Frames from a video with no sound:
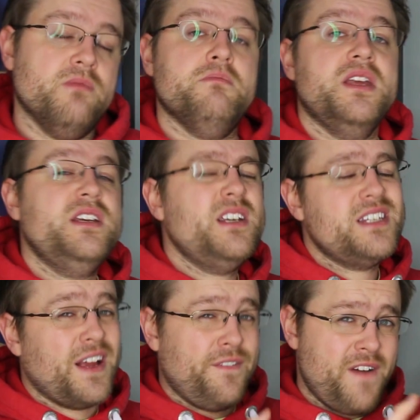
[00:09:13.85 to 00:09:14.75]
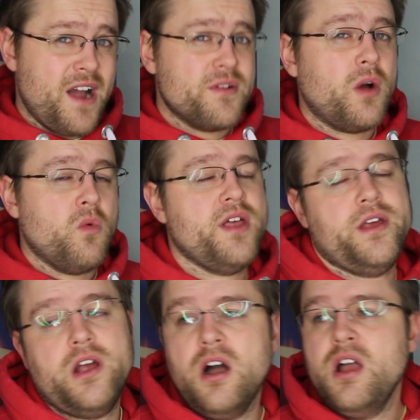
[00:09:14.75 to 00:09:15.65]
the minions have found out where
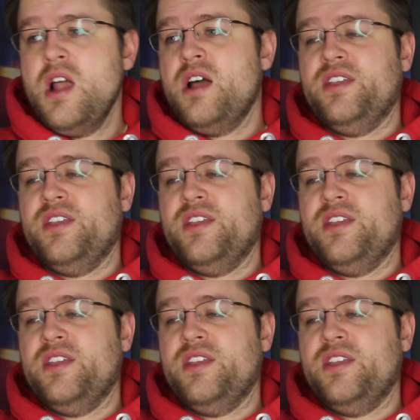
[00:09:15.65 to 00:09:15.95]
they are.